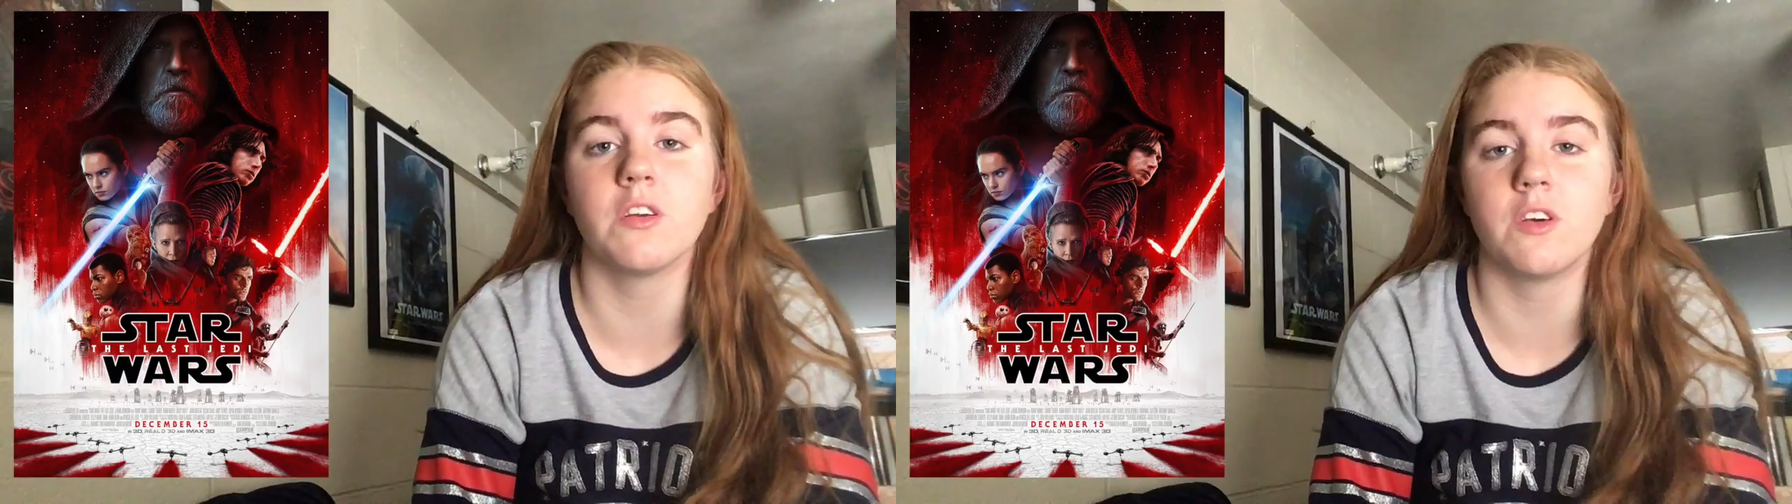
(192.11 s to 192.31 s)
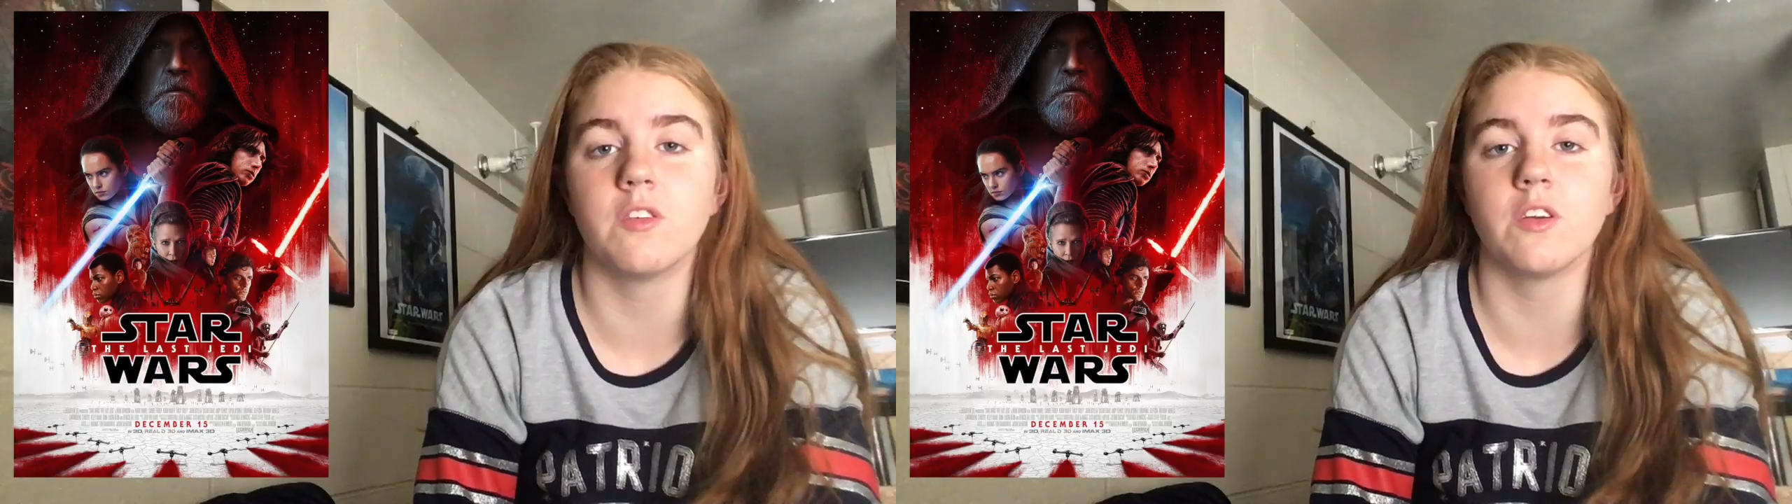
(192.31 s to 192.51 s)

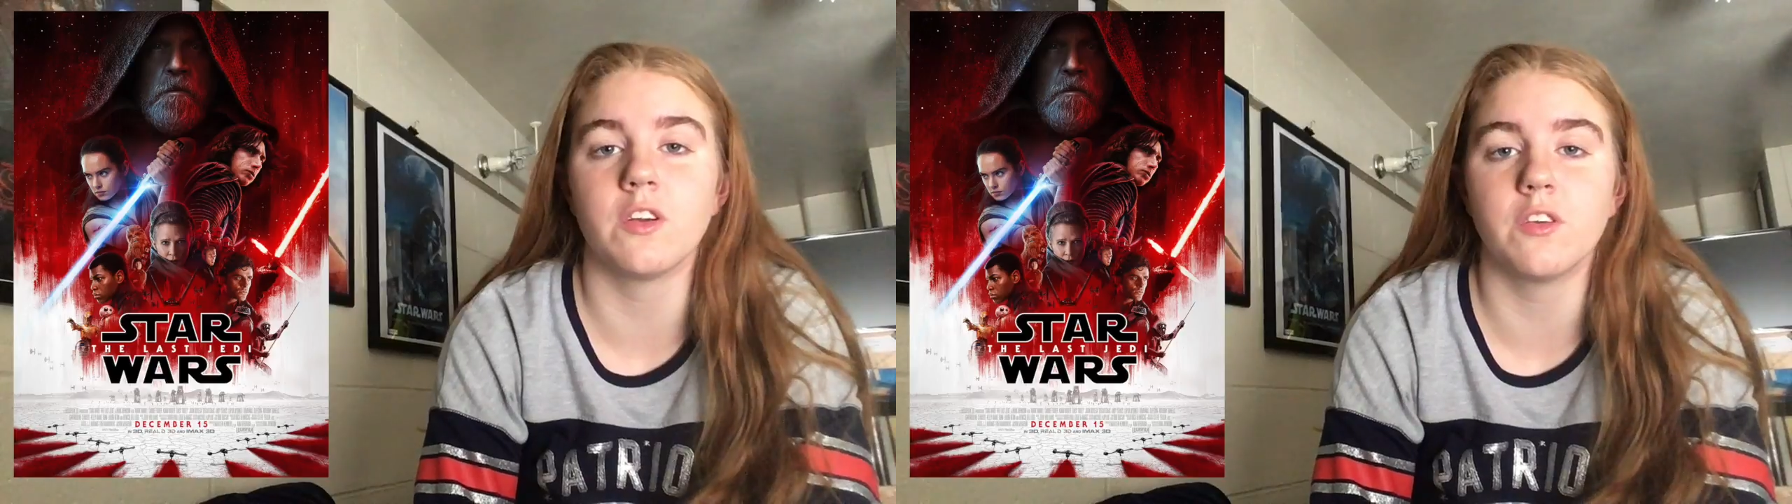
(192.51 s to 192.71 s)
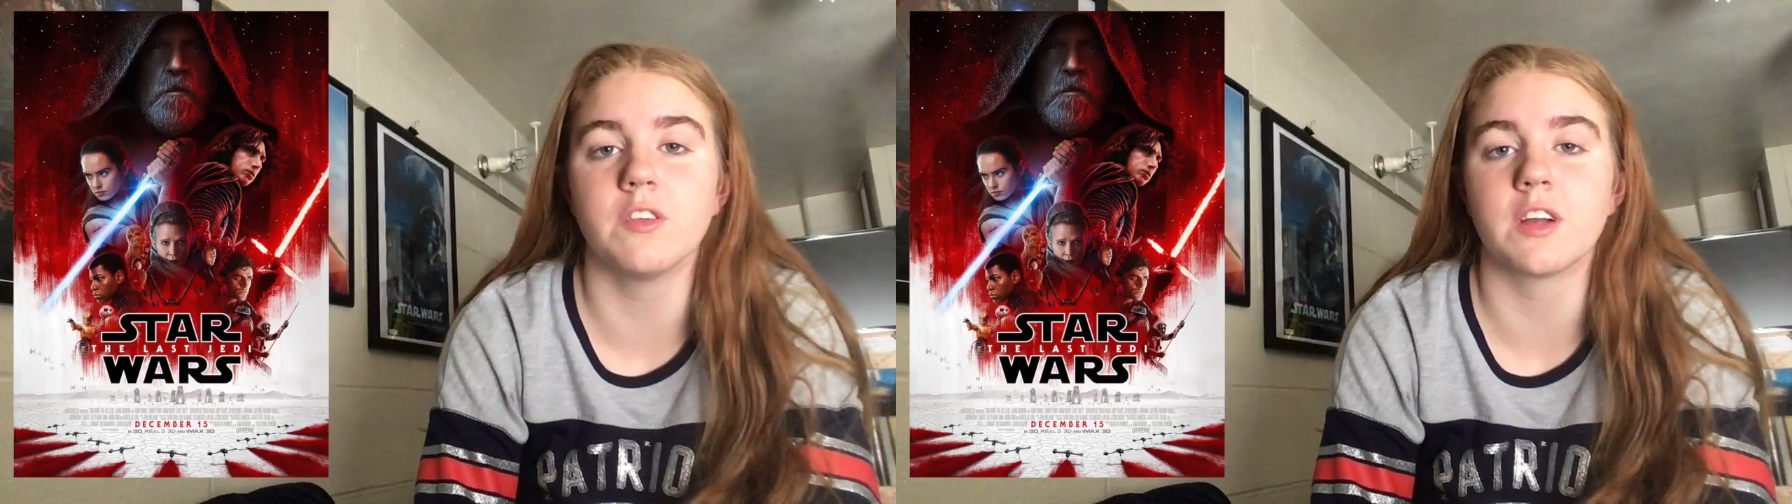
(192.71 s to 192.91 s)
and over
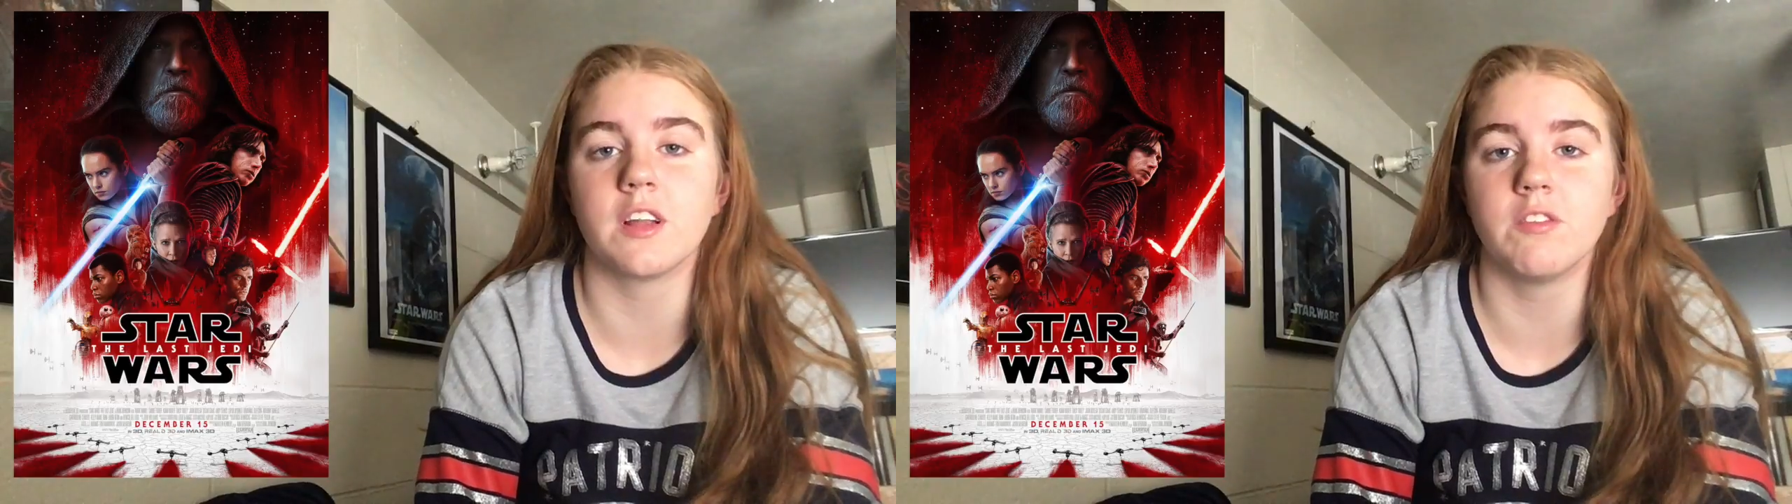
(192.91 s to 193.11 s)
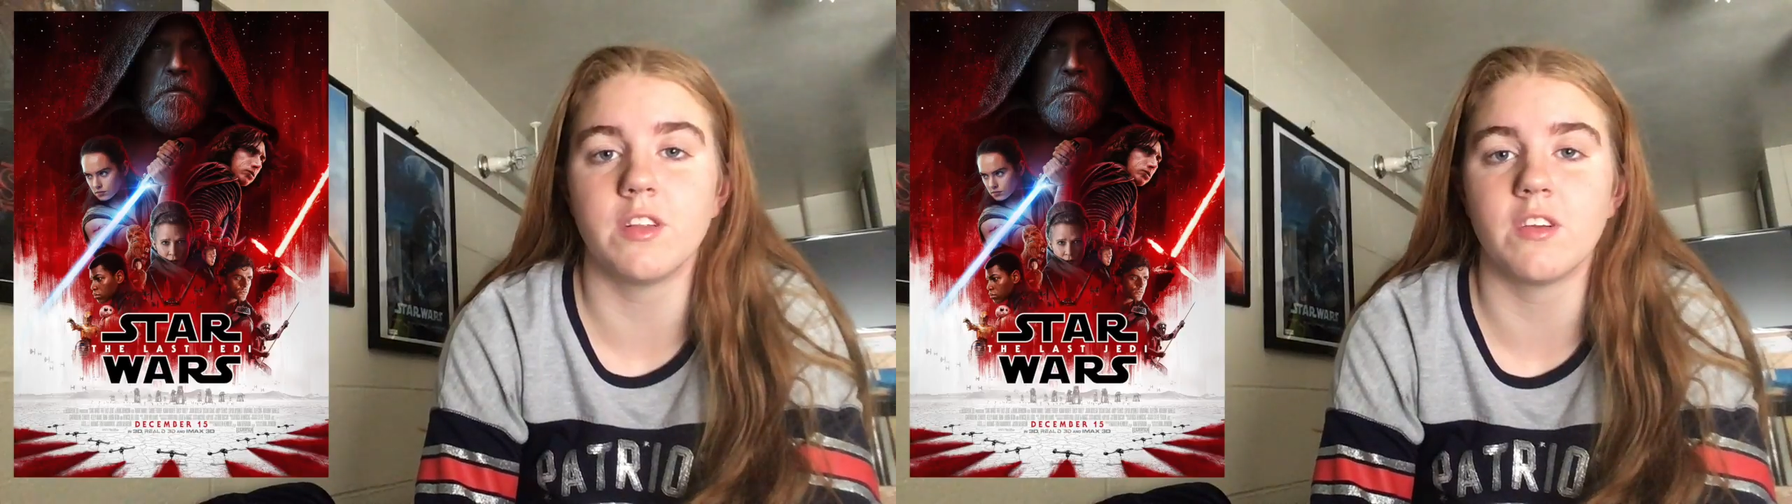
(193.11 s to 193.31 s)
and over
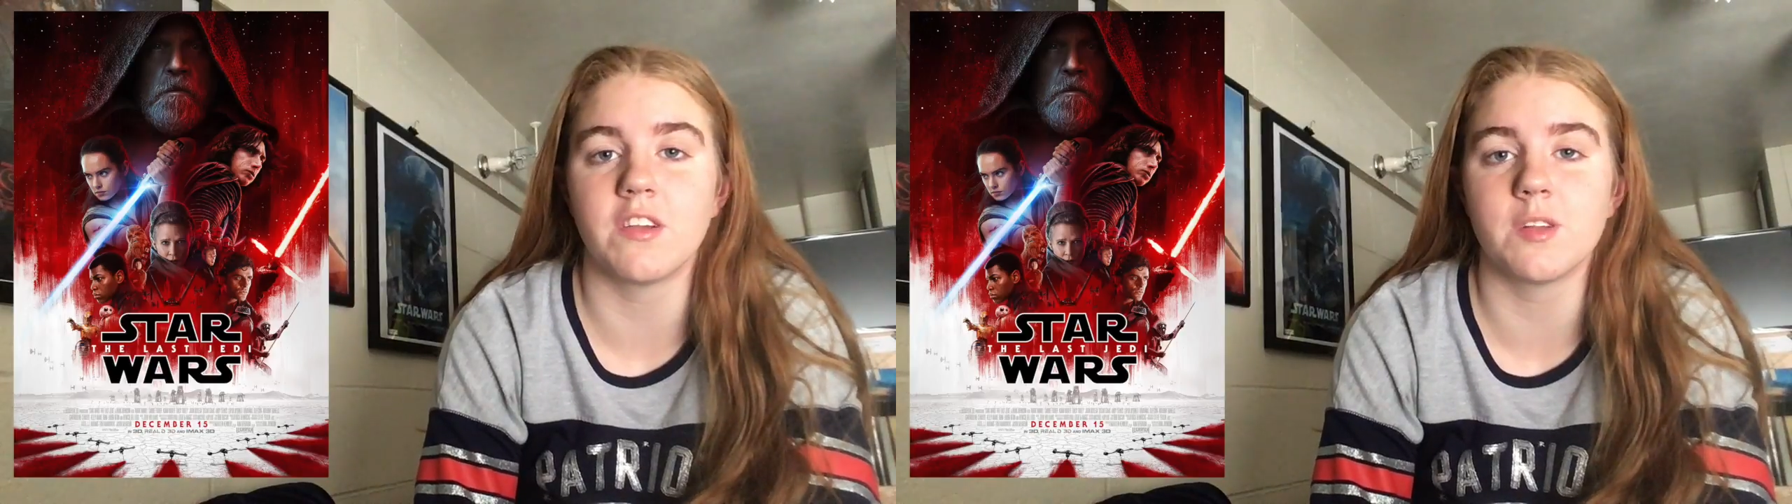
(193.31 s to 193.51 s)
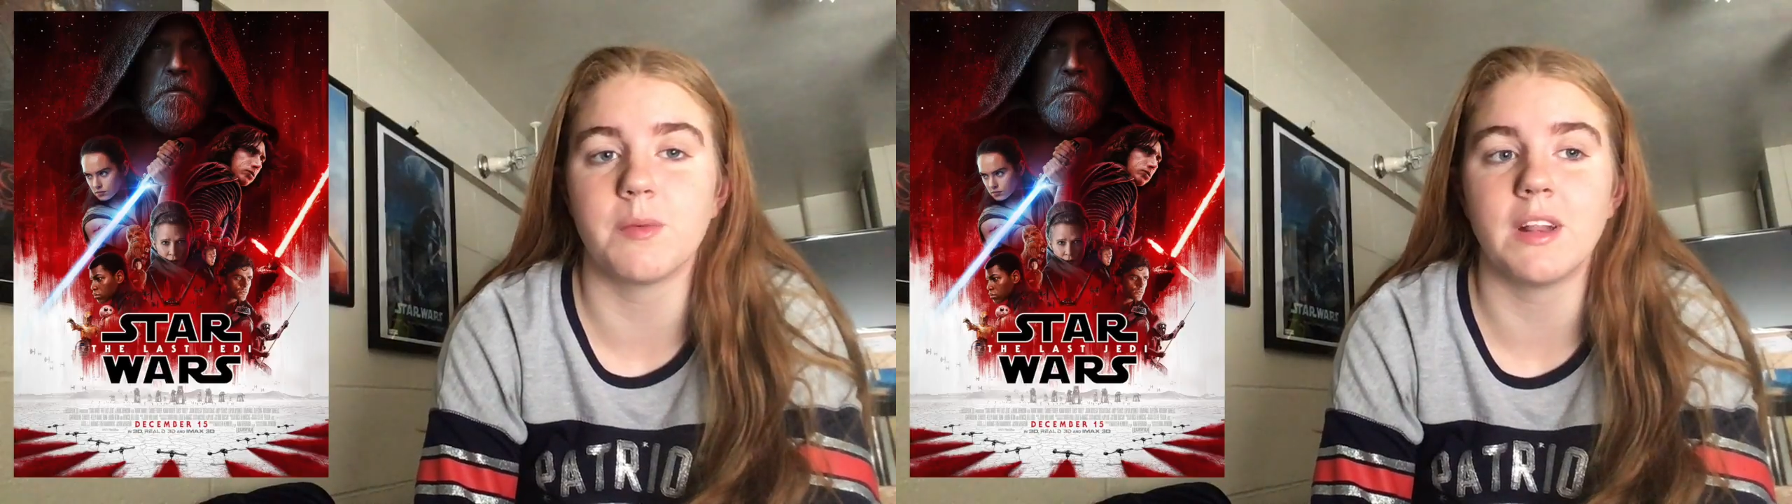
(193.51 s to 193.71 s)
again for the
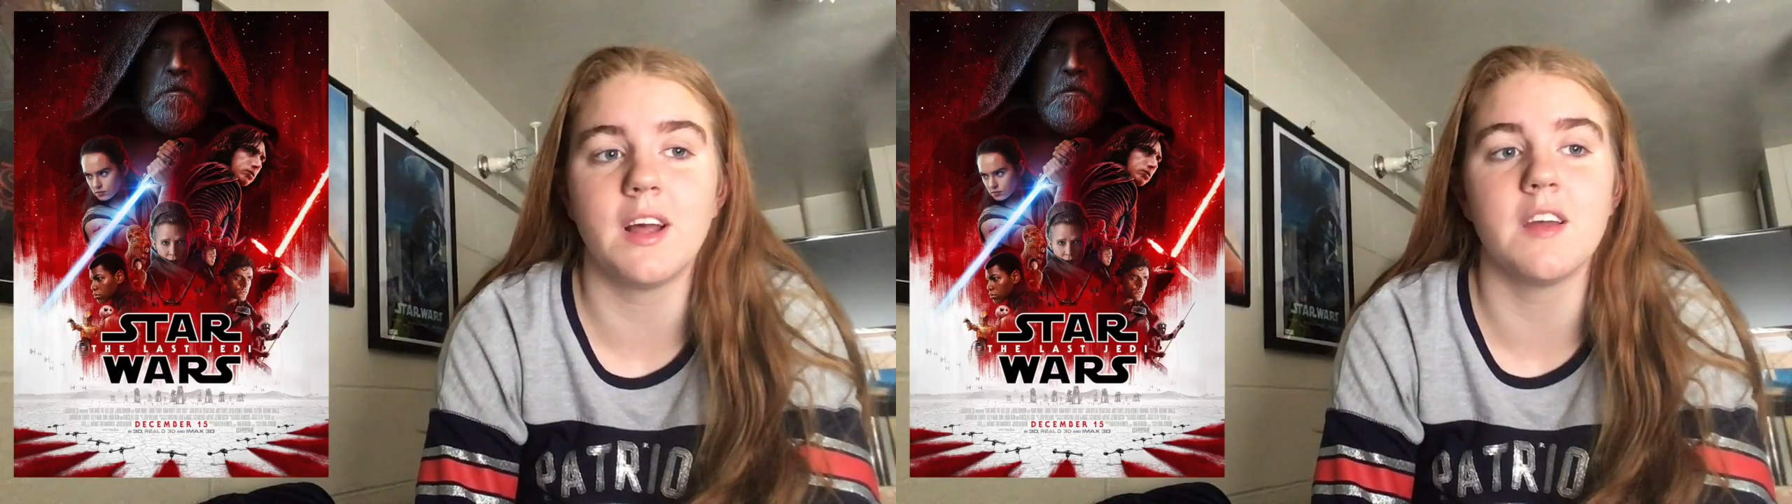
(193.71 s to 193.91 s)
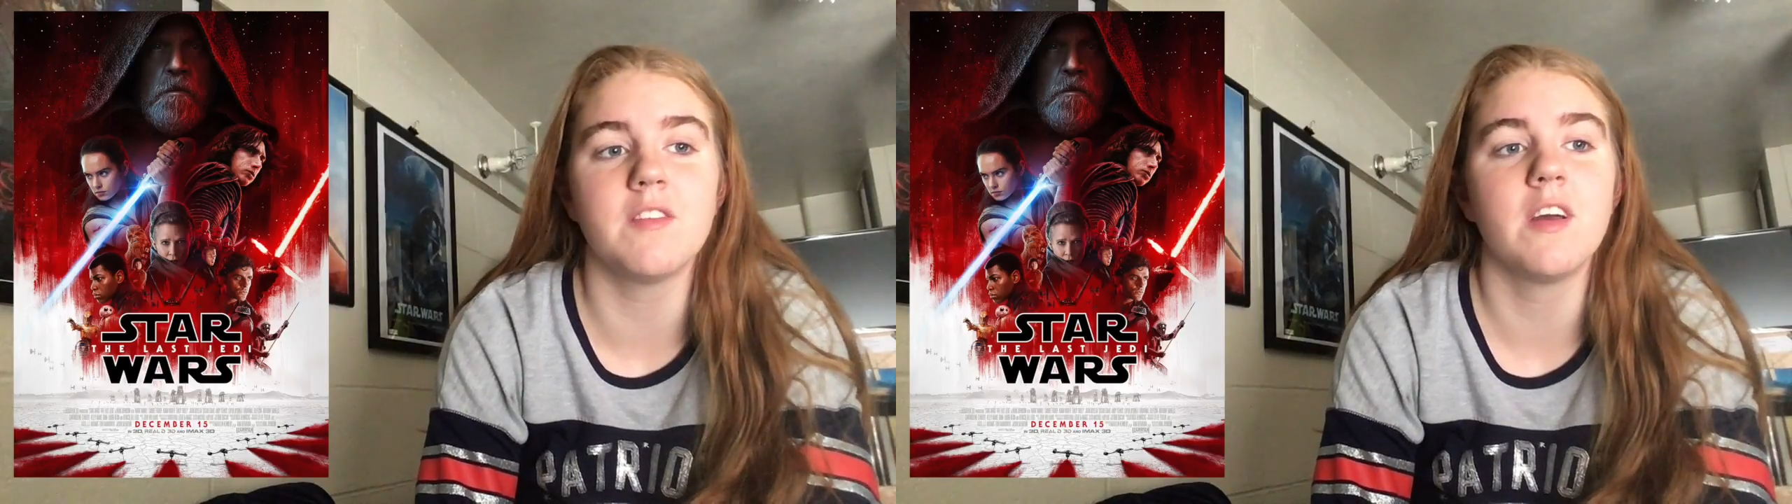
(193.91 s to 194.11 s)
rest of my
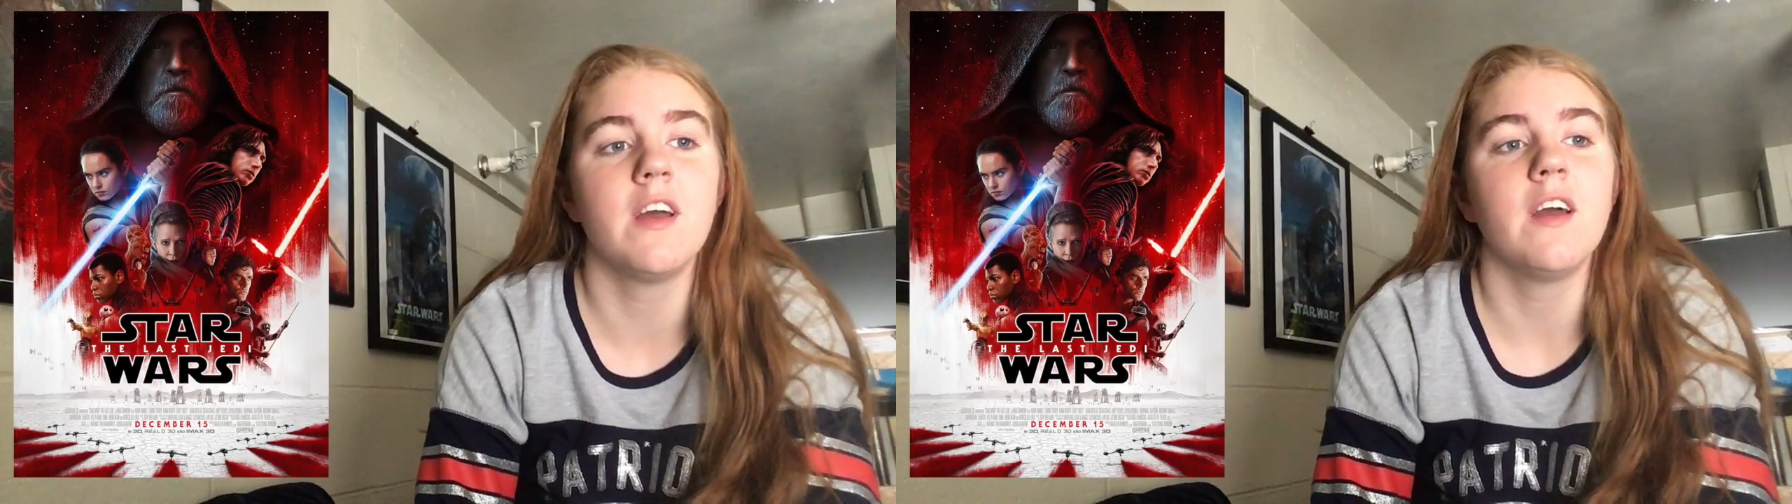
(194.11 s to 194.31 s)
life.